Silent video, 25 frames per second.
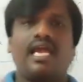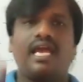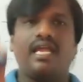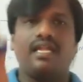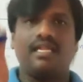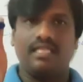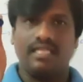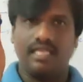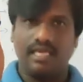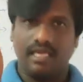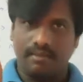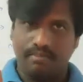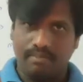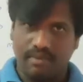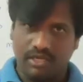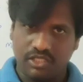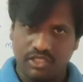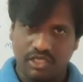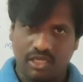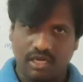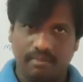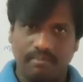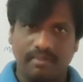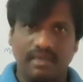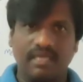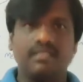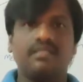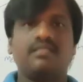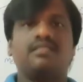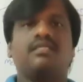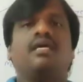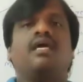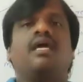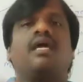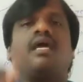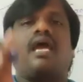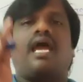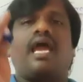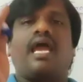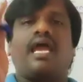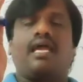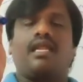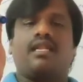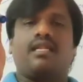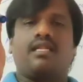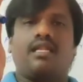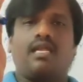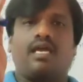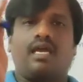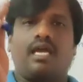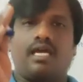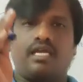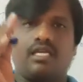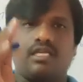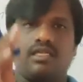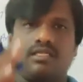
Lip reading: and their measurements and